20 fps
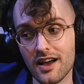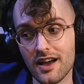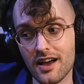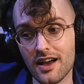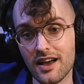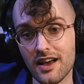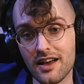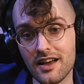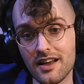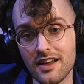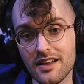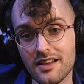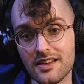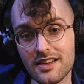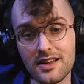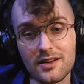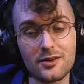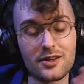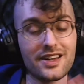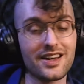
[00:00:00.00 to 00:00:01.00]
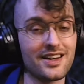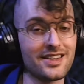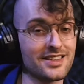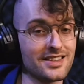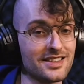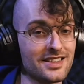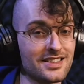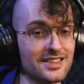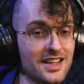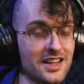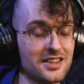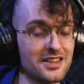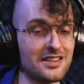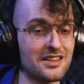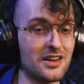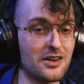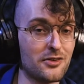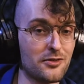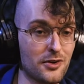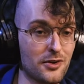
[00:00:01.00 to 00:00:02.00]
and that was kind of the death
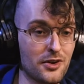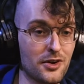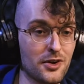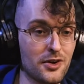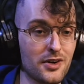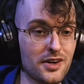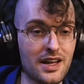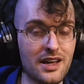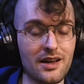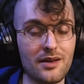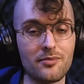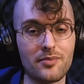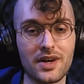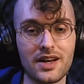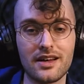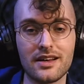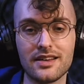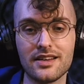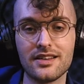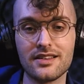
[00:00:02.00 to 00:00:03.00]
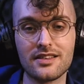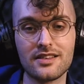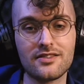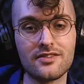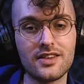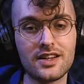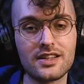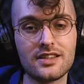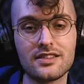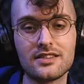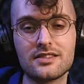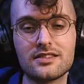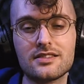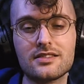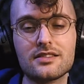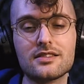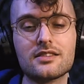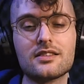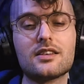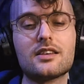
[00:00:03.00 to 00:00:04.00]
knell for her campaign. And like,
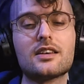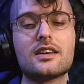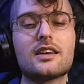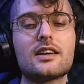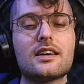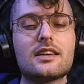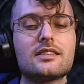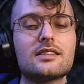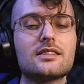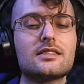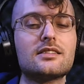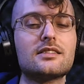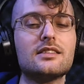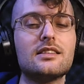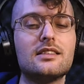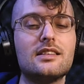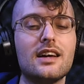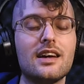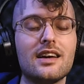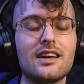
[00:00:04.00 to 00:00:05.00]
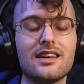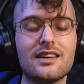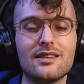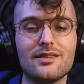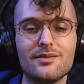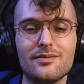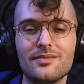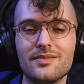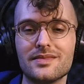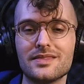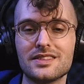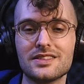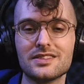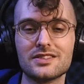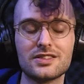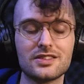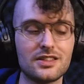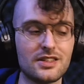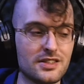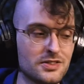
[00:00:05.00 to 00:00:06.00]
god damn,
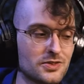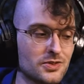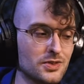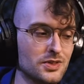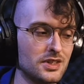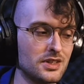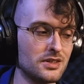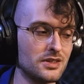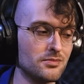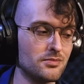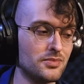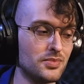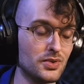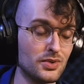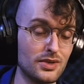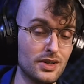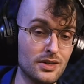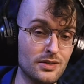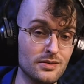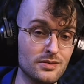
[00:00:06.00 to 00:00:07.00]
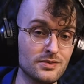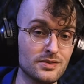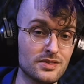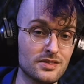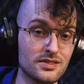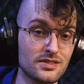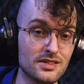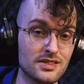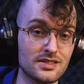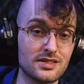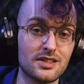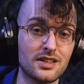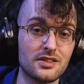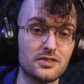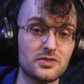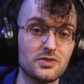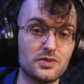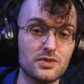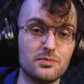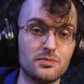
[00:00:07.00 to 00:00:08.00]
this country blows. This
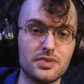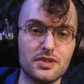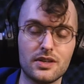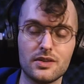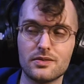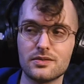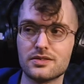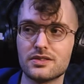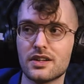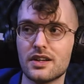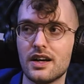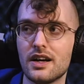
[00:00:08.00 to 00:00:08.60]
country blows.